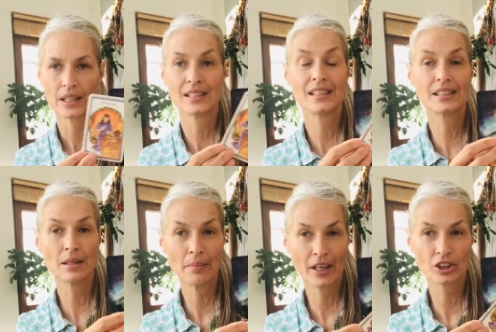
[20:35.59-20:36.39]
This is
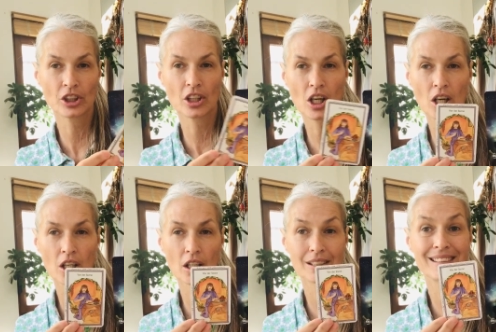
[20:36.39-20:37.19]
the major
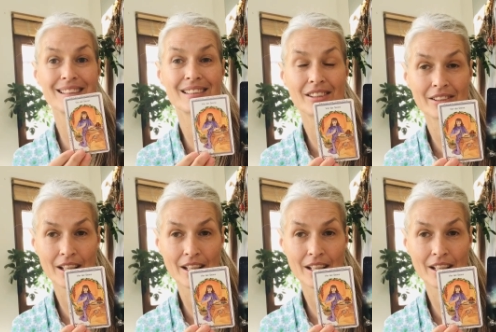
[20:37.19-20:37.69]
arcana. This is the